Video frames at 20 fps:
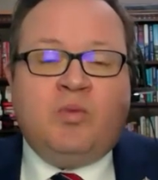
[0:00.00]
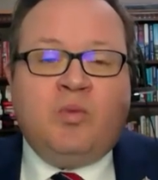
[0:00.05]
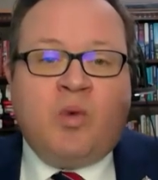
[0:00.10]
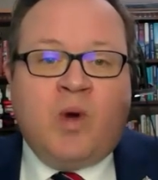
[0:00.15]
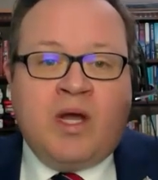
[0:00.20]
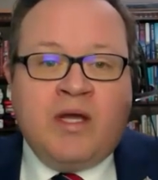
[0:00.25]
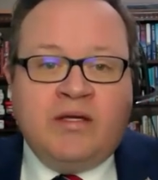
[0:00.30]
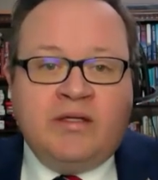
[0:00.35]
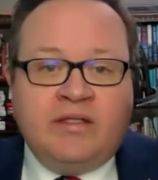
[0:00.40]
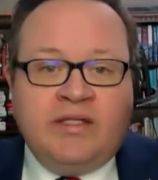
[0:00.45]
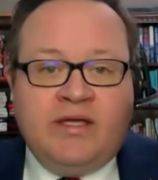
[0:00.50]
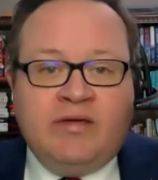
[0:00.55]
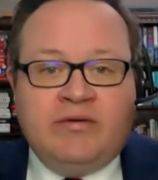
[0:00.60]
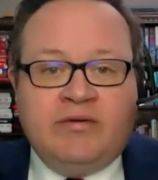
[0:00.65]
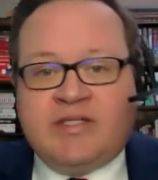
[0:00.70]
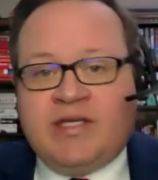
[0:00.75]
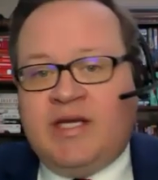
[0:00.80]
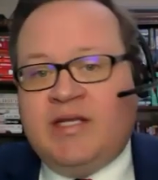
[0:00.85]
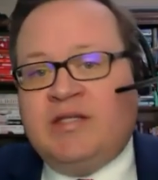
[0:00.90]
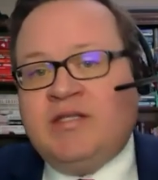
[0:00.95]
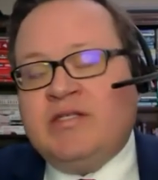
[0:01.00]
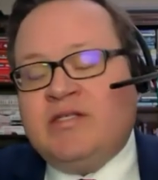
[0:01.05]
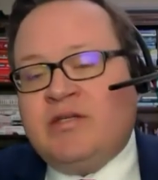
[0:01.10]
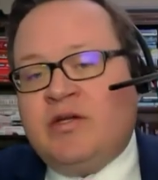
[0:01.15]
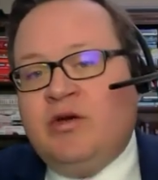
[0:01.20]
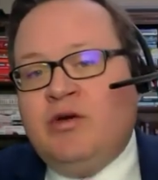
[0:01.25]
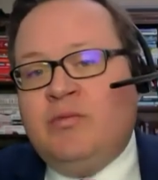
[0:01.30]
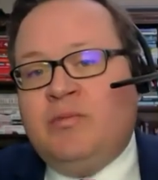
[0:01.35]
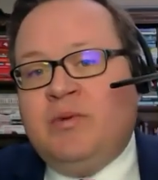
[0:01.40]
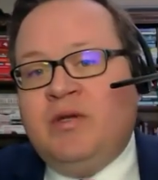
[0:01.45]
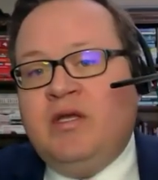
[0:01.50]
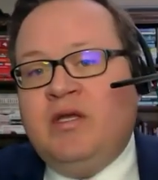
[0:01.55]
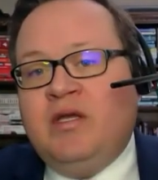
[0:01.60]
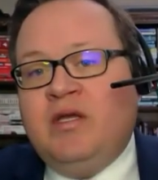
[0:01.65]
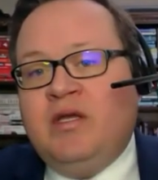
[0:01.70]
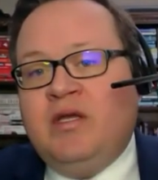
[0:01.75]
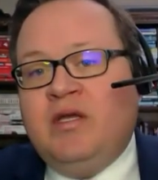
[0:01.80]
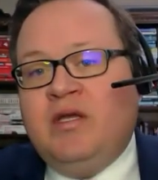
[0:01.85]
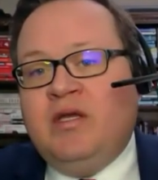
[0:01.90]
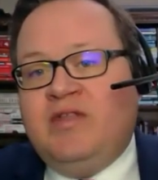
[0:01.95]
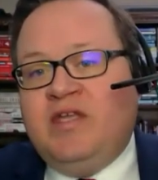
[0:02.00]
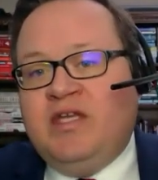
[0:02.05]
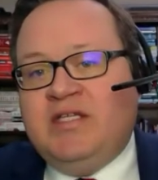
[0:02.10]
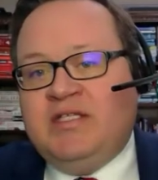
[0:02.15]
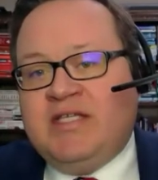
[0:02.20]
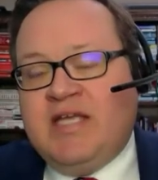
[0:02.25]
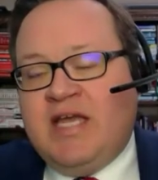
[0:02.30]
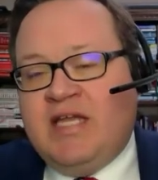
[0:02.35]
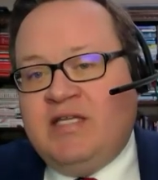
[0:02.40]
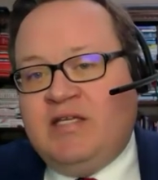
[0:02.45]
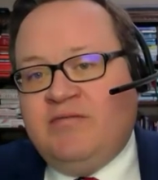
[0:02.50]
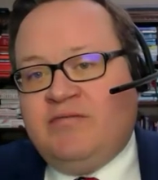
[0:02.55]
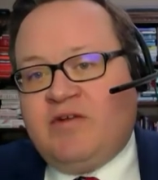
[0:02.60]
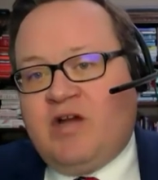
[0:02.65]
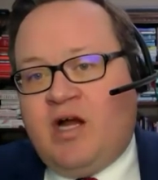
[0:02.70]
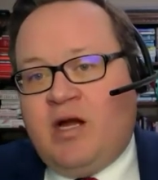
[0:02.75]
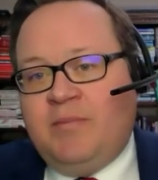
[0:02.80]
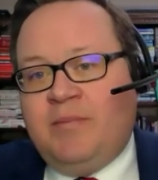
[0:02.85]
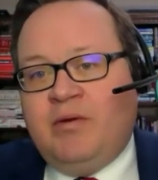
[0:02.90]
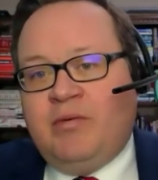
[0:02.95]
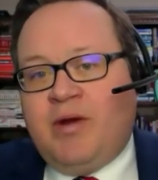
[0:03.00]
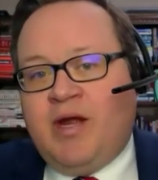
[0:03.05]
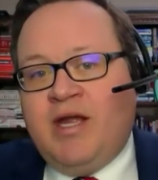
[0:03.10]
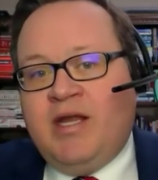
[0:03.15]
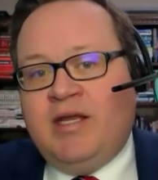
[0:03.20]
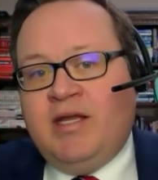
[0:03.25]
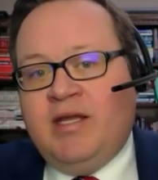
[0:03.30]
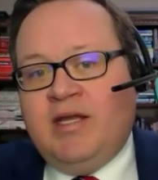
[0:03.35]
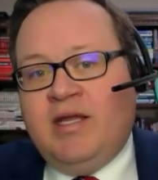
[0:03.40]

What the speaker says: wildly outside the scope of the intent of copyright,